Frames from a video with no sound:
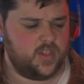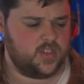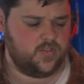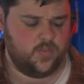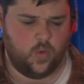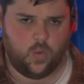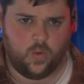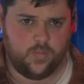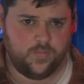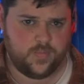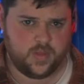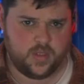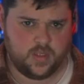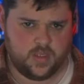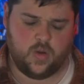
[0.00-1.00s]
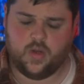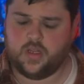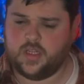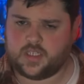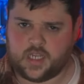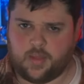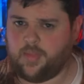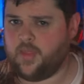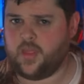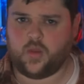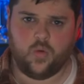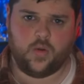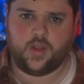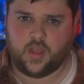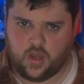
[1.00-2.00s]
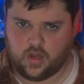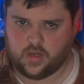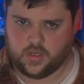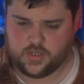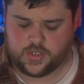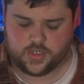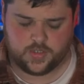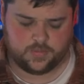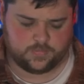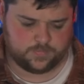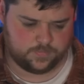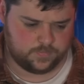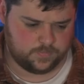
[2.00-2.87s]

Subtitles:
I think there's four, including the time that they go to college.